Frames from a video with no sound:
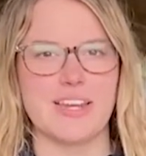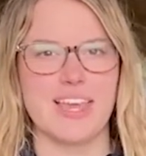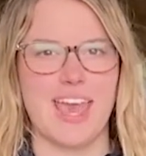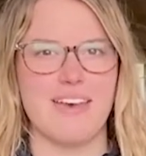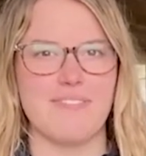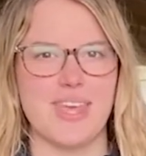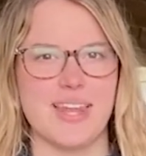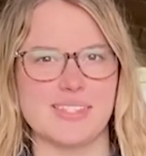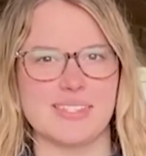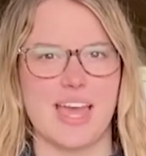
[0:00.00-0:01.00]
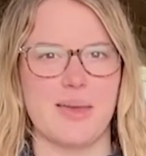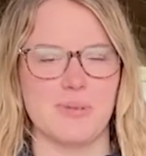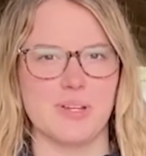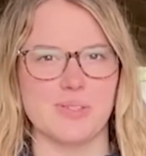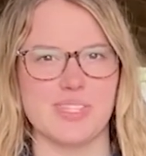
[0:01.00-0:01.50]
and calve in as
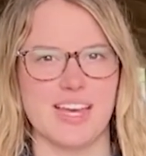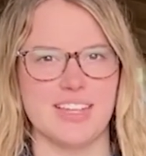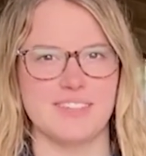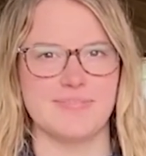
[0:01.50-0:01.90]
time goes on.